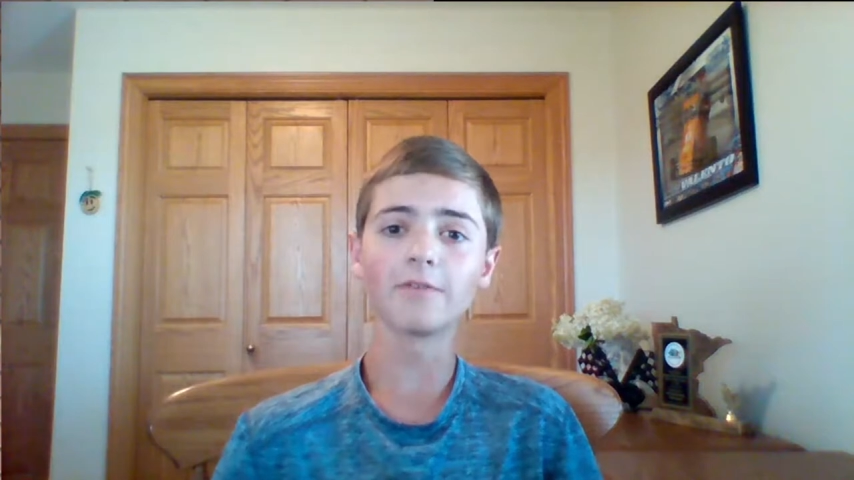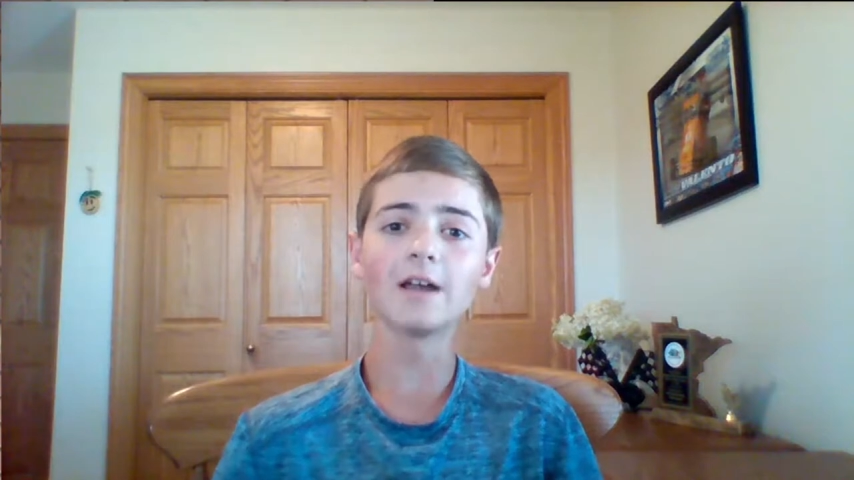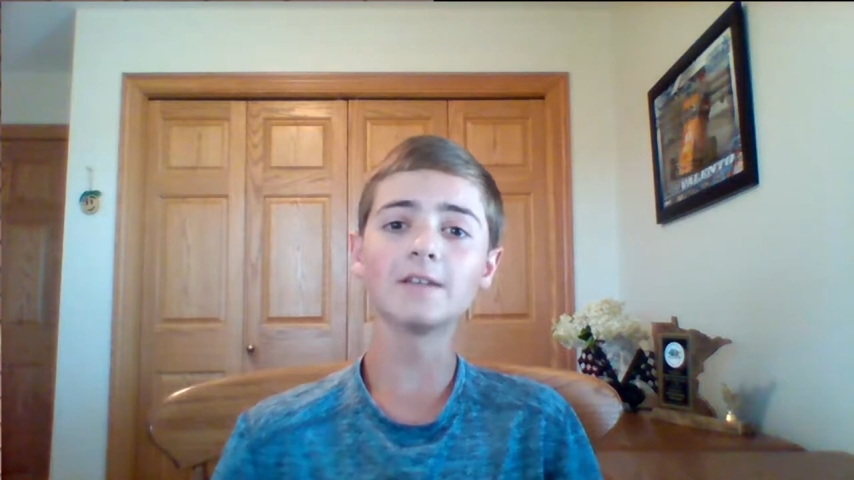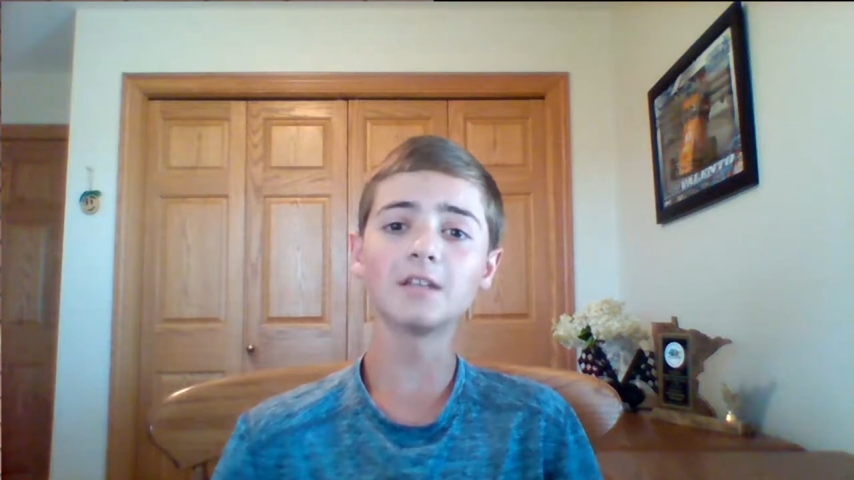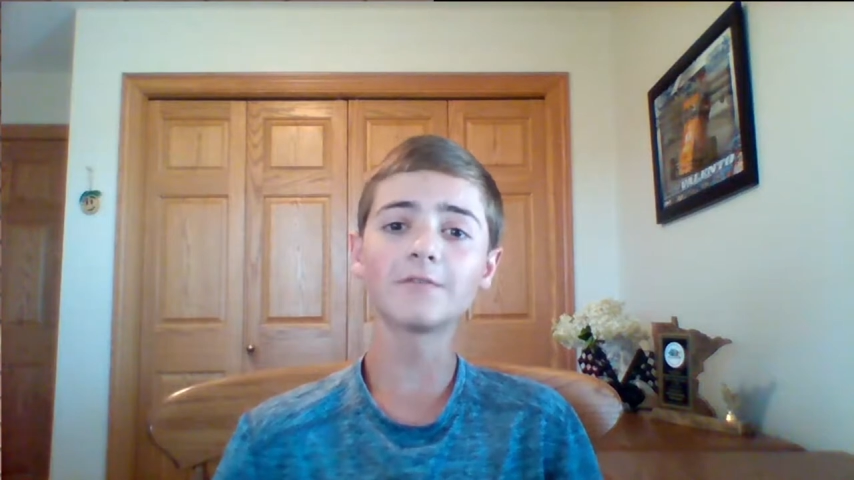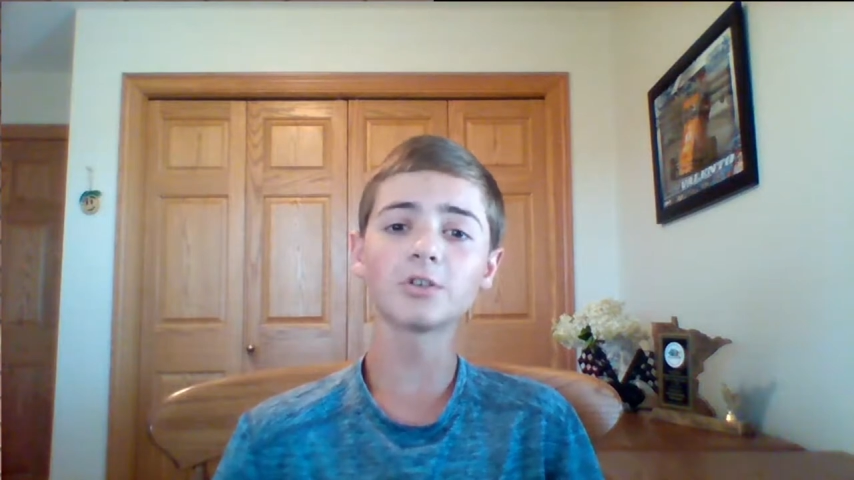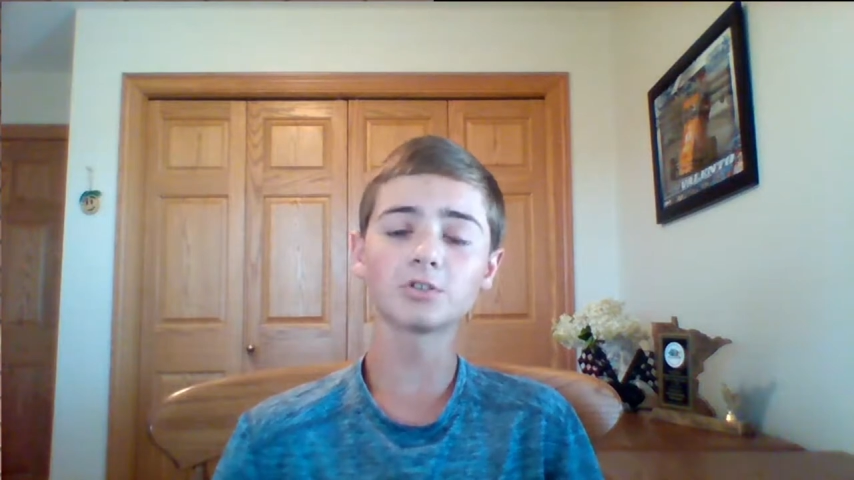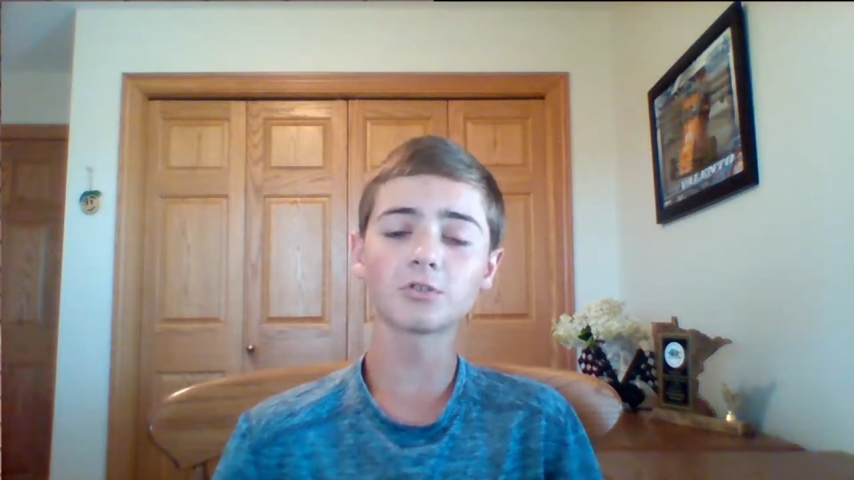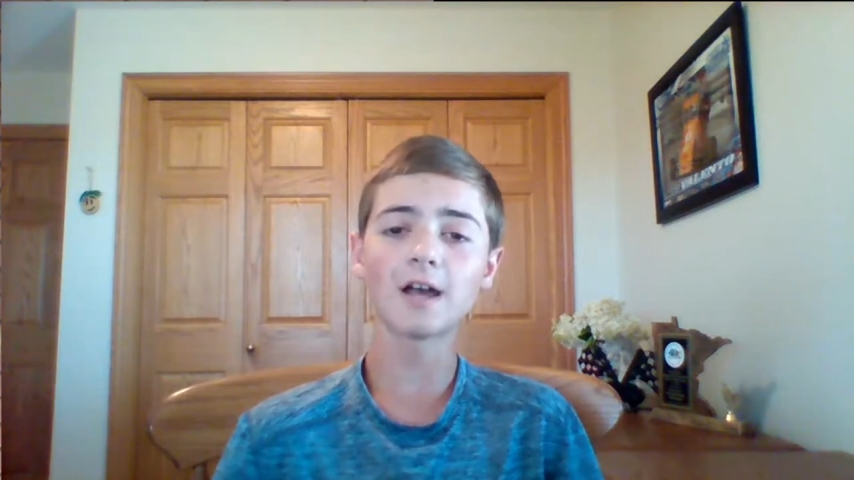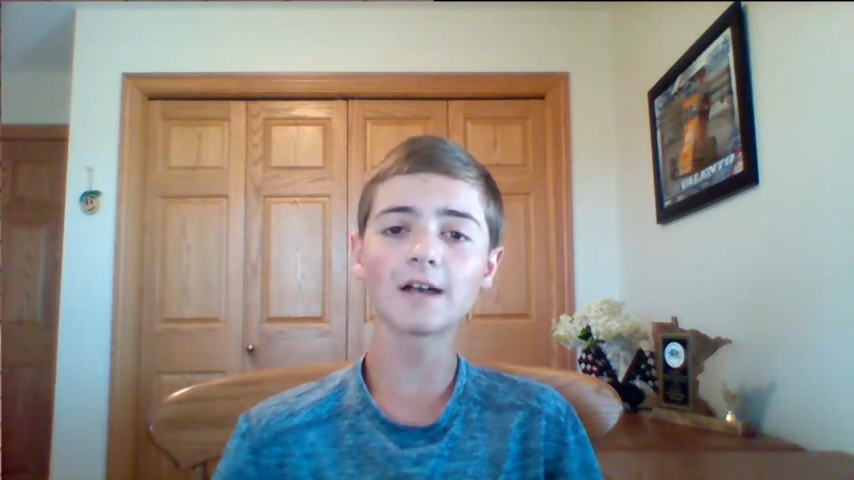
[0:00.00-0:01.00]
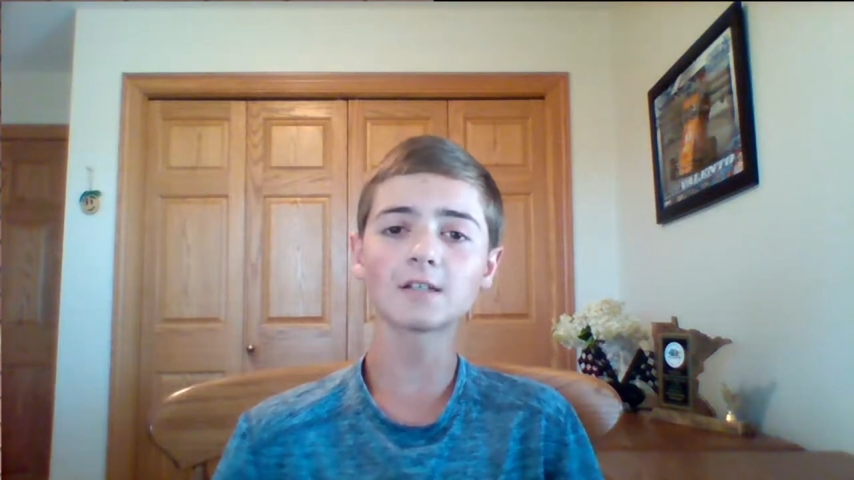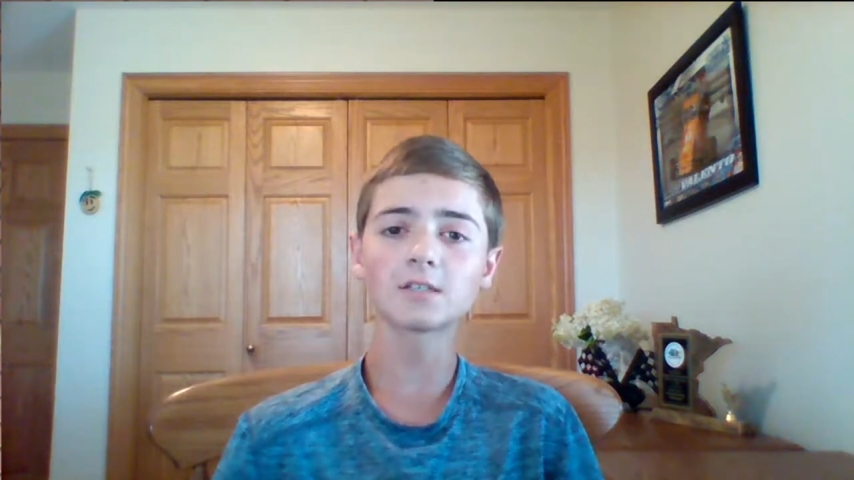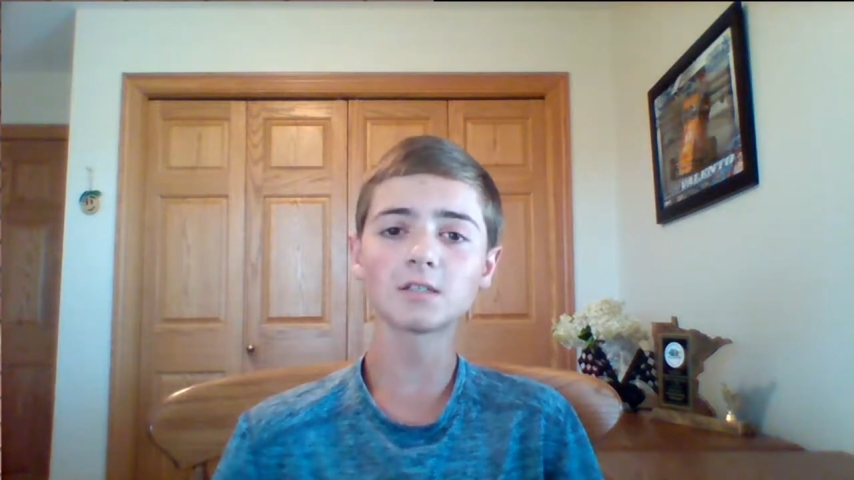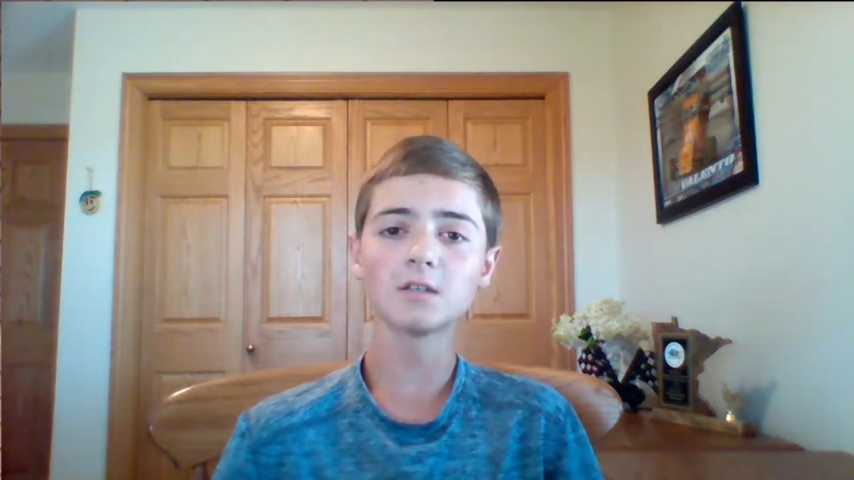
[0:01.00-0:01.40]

find different tracks